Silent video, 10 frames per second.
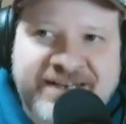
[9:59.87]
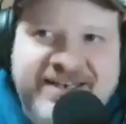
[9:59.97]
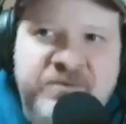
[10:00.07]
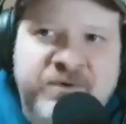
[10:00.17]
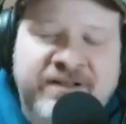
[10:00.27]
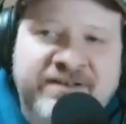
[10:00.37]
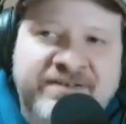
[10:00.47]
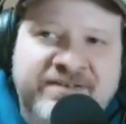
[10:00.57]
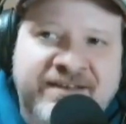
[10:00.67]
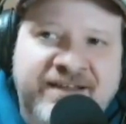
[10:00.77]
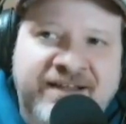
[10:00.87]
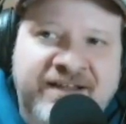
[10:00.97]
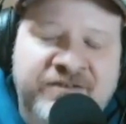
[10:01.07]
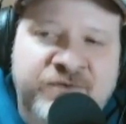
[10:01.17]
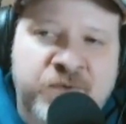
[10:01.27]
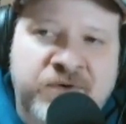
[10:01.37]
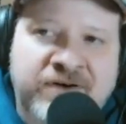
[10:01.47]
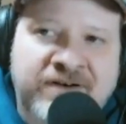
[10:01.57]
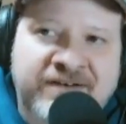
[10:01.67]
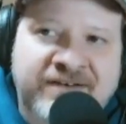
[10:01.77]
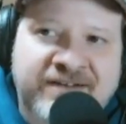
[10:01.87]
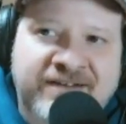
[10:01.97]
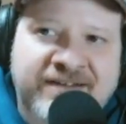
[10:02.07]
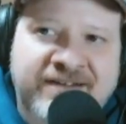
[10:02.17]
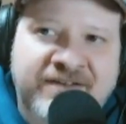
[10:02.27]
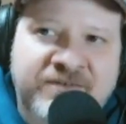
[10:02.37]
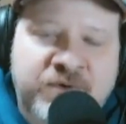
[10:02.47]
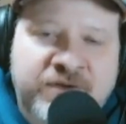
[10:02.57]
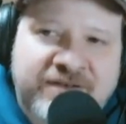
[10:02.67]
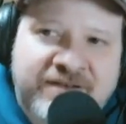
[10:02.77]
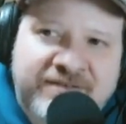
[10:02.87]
was for was a